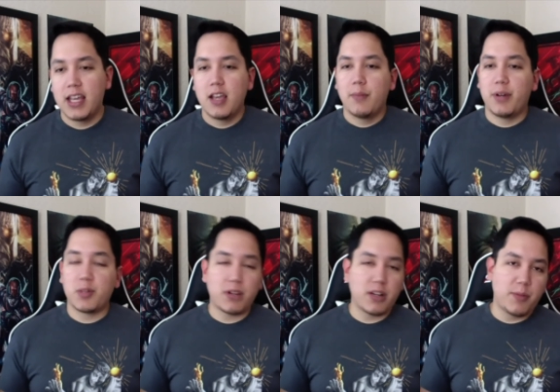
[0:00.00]
But I just
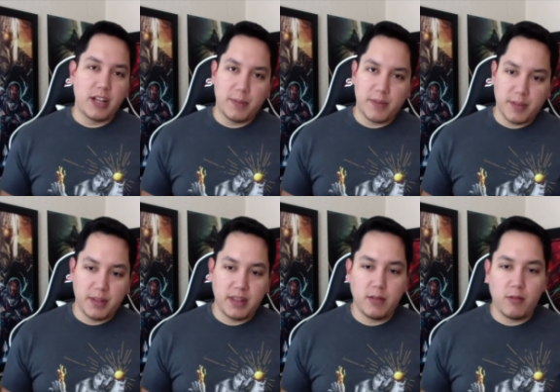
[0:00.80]
wanted to bring up some of
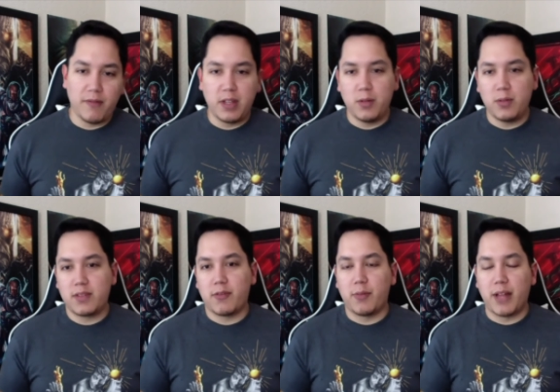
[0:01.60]
the reviews
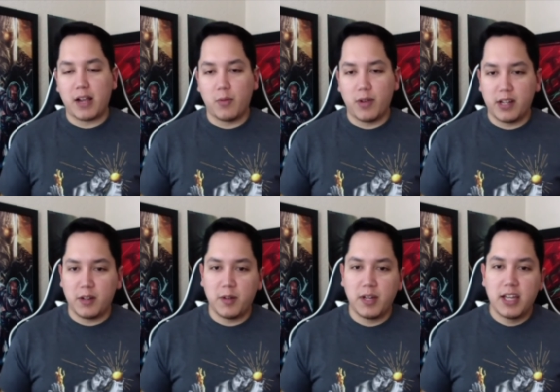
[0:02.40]
for Black Widow.